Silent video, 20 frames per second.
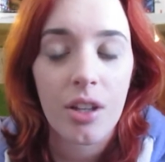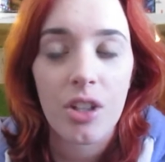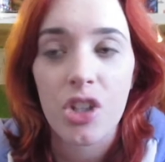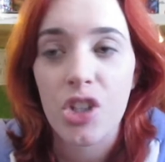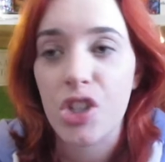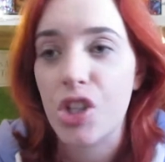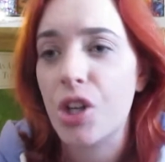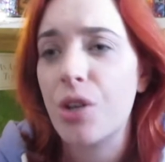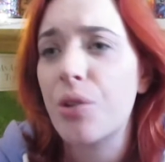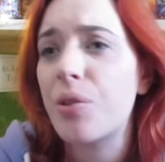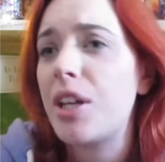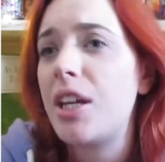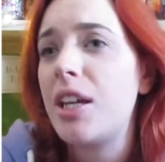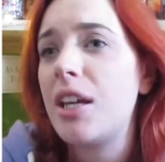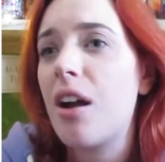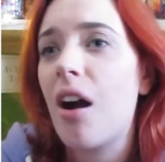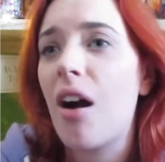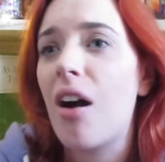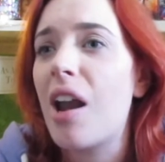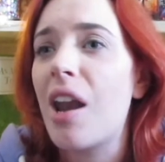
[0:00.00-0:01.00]

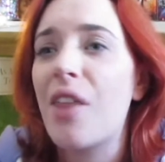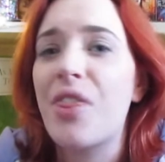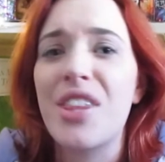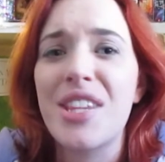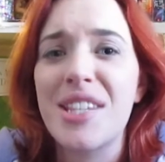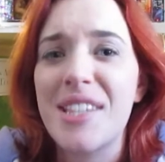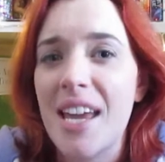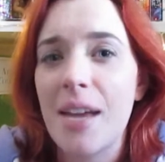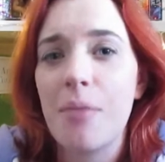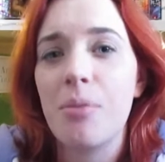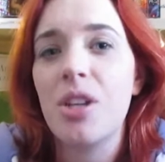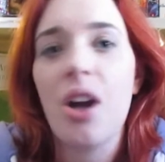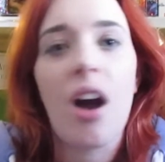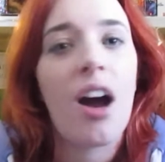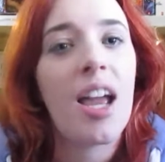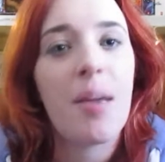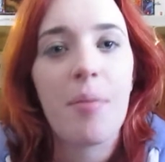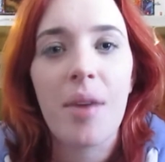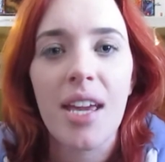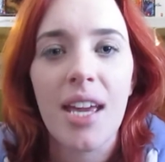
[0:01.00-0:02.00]
jury all at the same
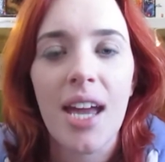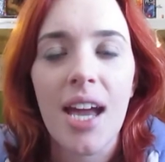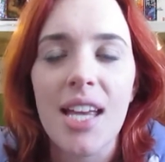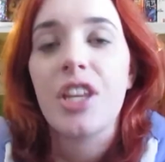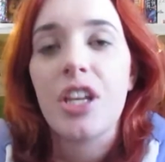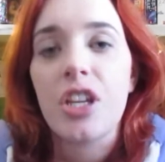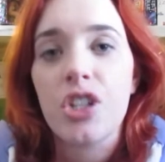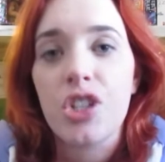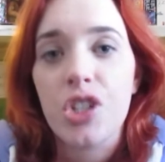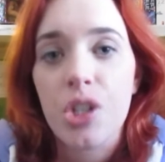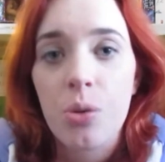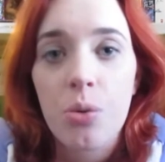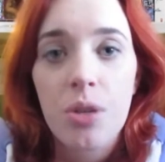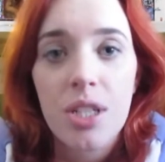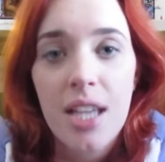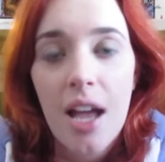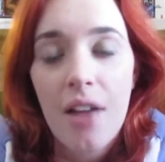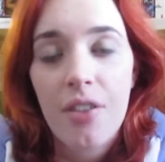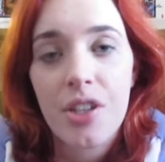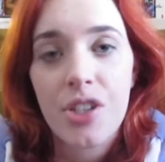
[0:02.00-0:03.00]
time I guess. The
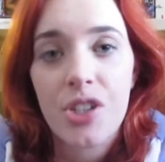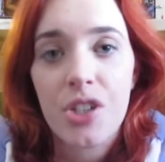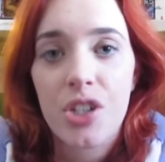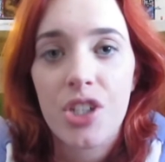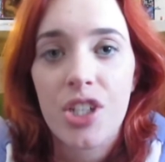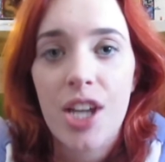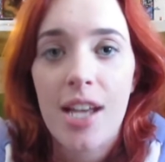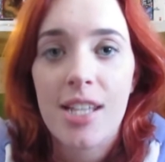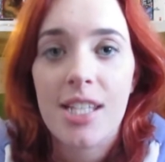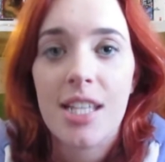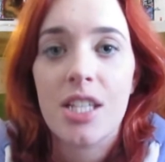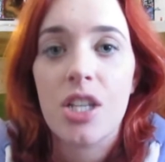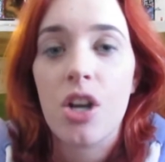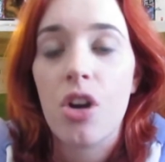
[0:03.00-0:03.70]
dukes and the duchesses